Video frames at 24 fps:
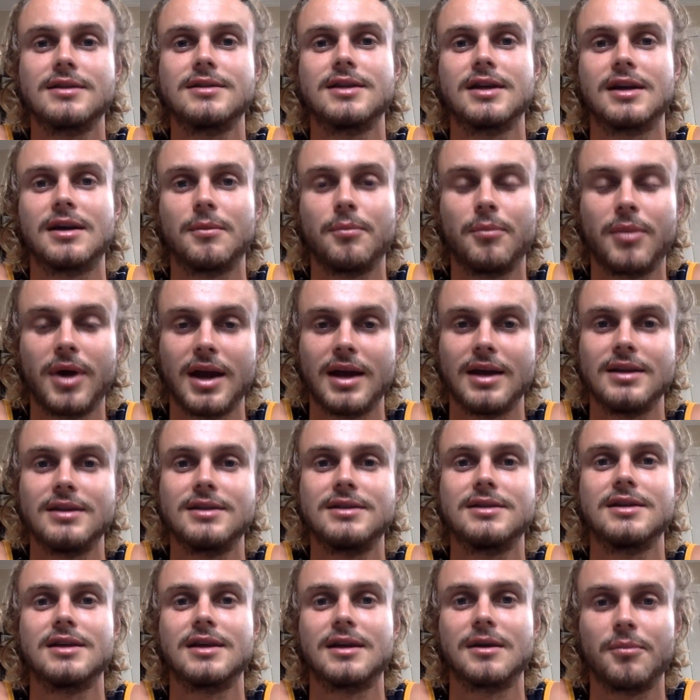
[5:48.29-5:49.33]
to
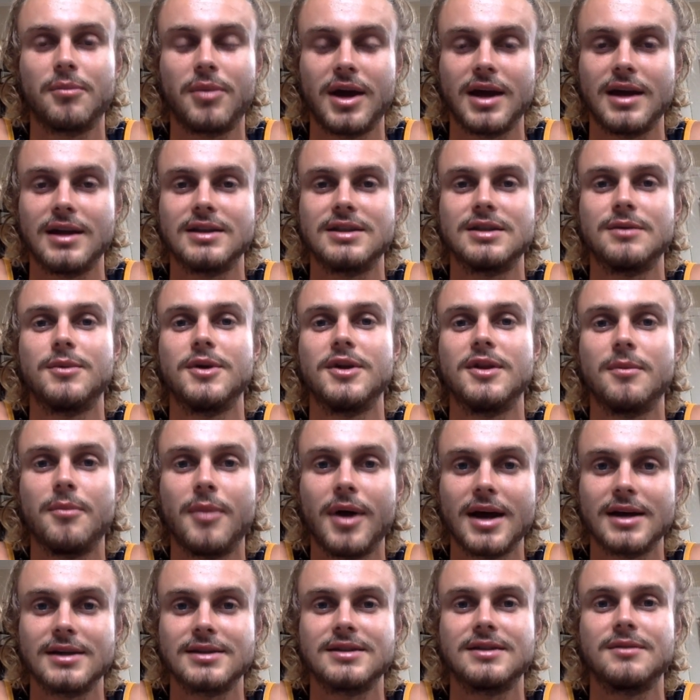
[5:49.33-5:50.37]
be the
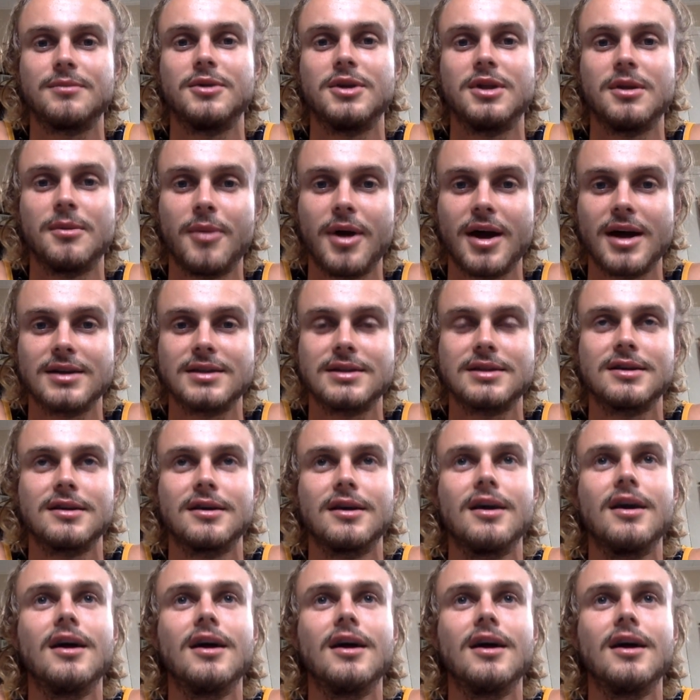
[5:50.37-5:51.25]
best, to be the best.